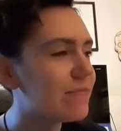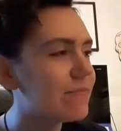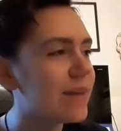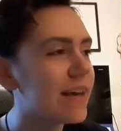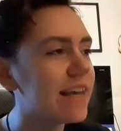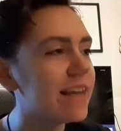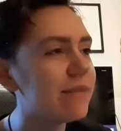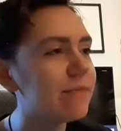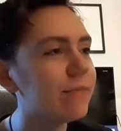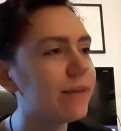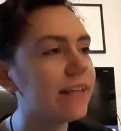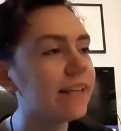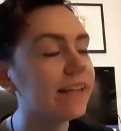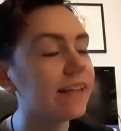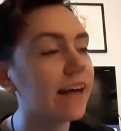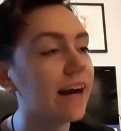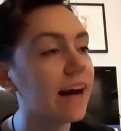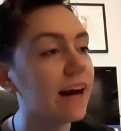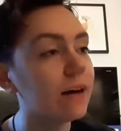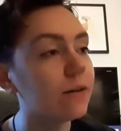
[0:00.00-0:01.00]
made me
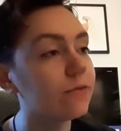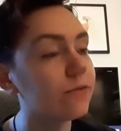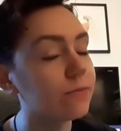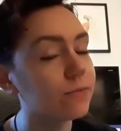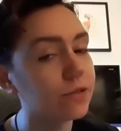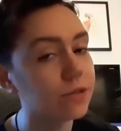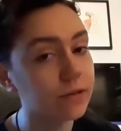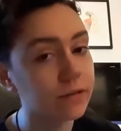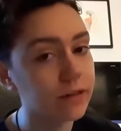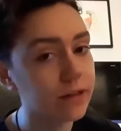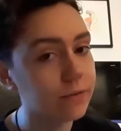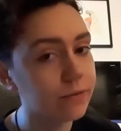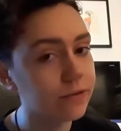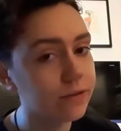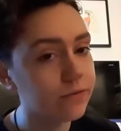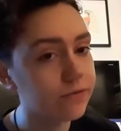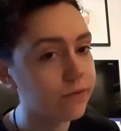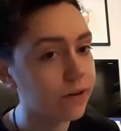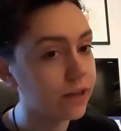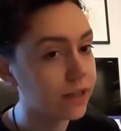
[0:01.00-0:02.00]
laugh. I'm sorry, it
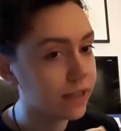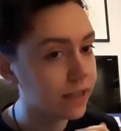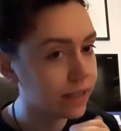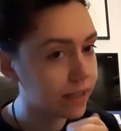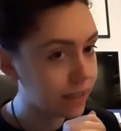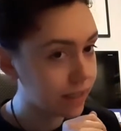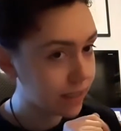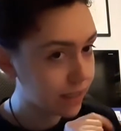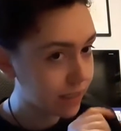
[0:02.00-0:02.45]
was funny.